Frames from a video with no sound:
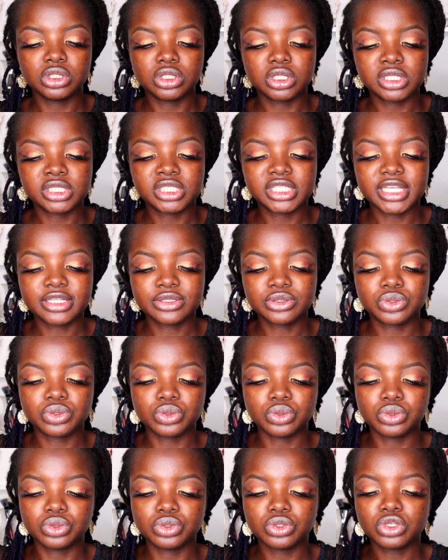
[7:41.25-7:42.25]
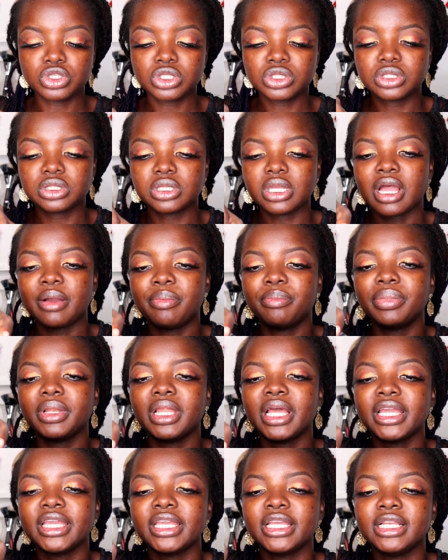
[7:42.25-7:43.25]
is said to just
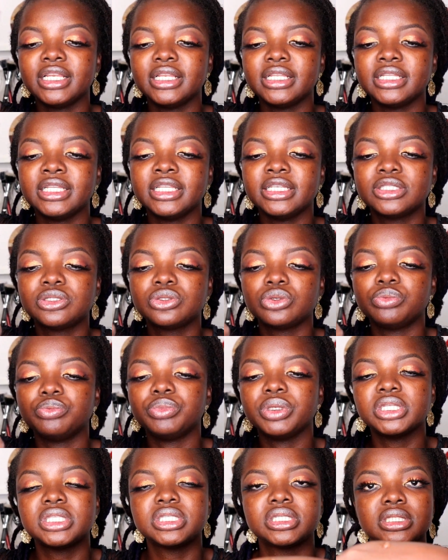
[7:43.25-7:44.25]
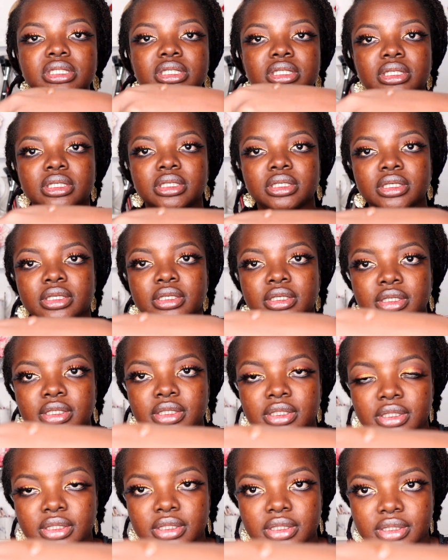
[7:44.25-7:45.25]
apply a little bit.
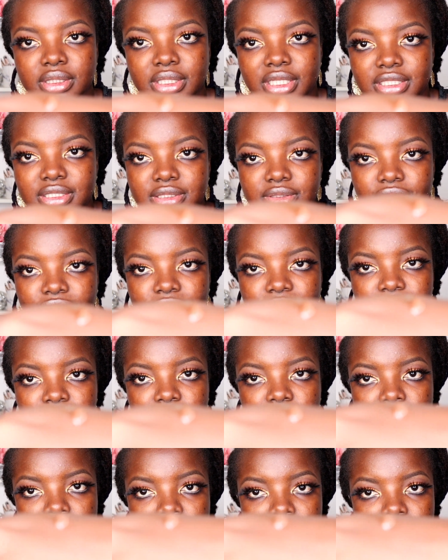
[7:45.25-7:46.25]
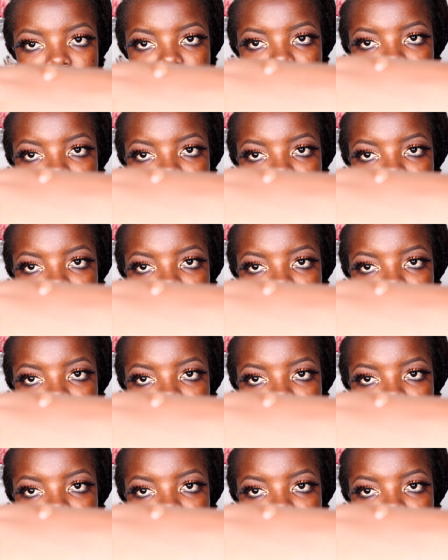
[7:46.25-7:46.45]
That's the film.